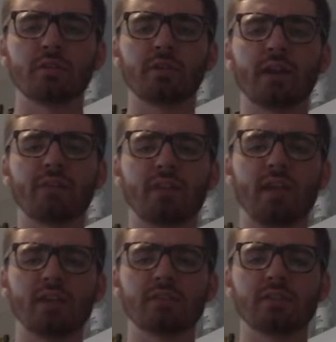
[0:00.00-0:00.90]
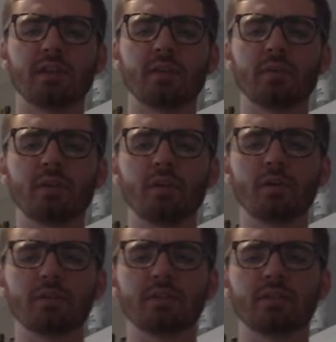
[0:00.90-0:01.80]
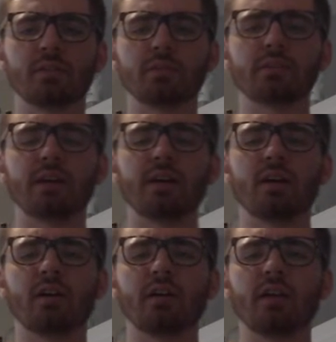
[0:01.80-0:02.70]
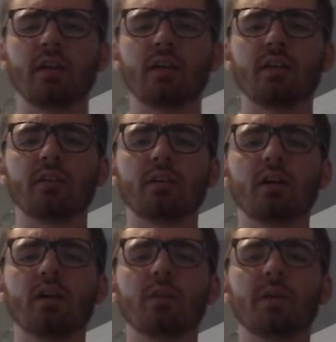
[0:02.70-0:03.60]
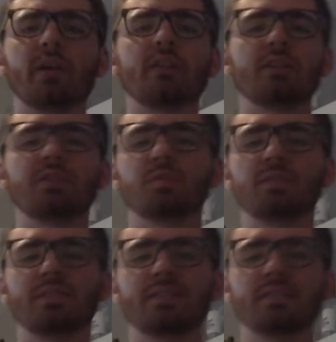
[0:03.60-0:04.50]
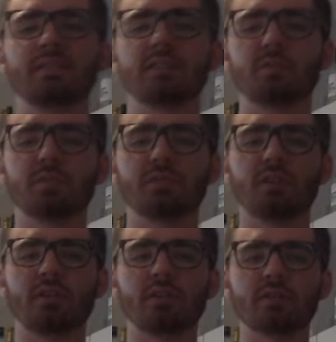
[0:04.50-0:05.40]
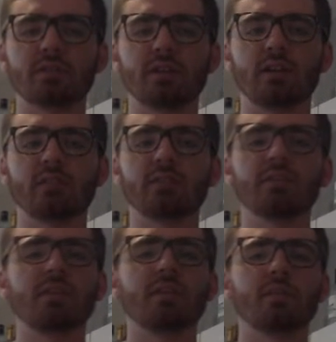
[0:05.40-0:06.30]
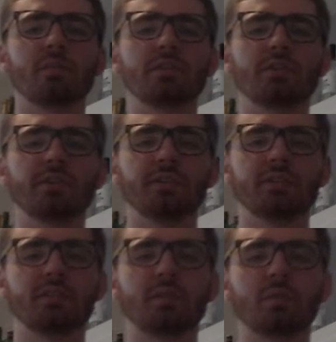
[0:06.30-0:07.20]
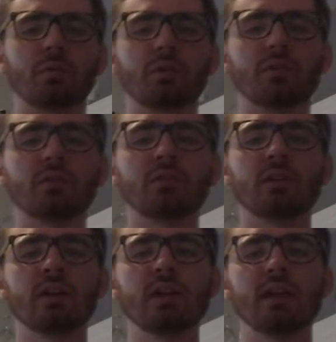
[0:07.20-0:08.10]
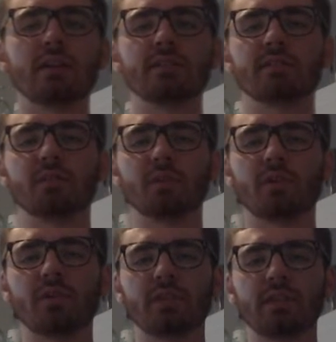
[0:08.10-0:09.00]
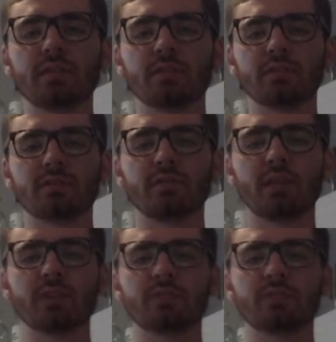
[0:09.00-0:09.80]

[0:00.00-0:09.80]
gratification that we always tend to rely on, and recognition we tend to seek towards others, and living in the materialistic world and dealing with all the evils of that